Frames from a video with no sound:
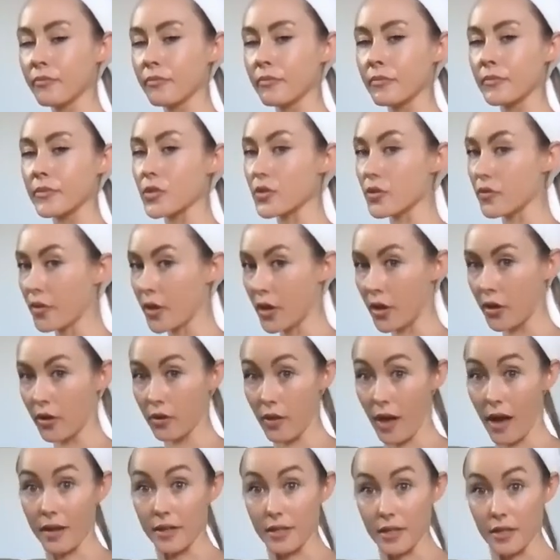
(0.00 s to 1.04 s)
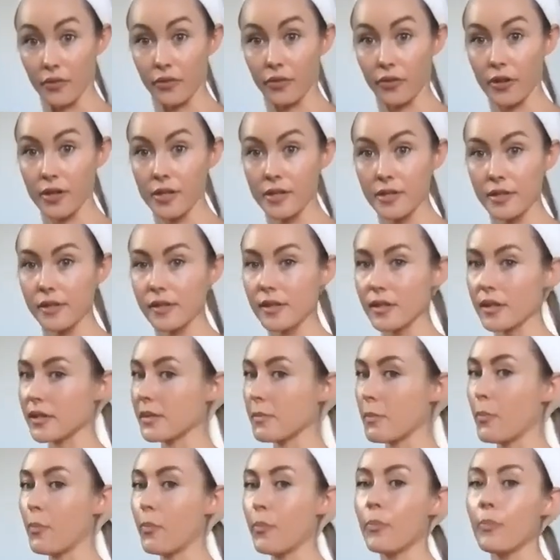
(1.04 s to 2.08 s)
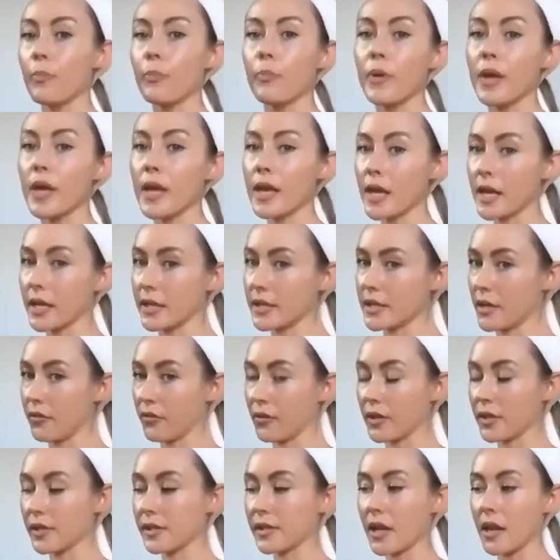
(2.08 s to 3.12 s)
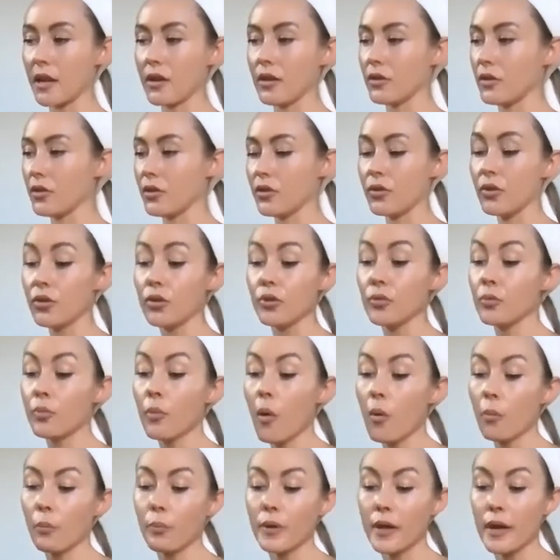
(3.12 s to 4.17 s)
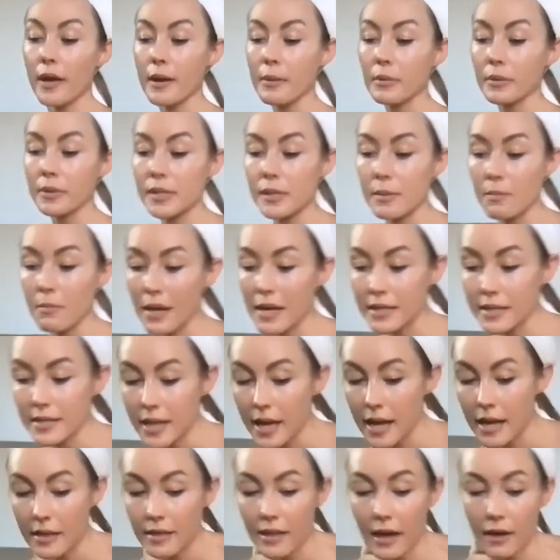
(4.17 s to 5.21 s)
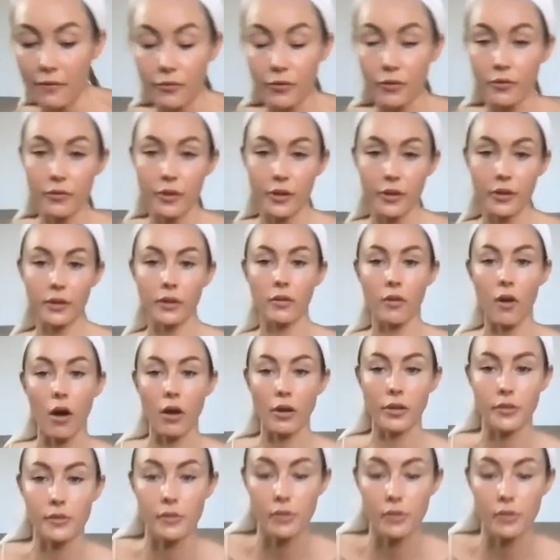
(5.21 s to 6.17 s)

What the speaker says: Do you hear that difference? It's big difference, and you won't be able to maintain that for very long.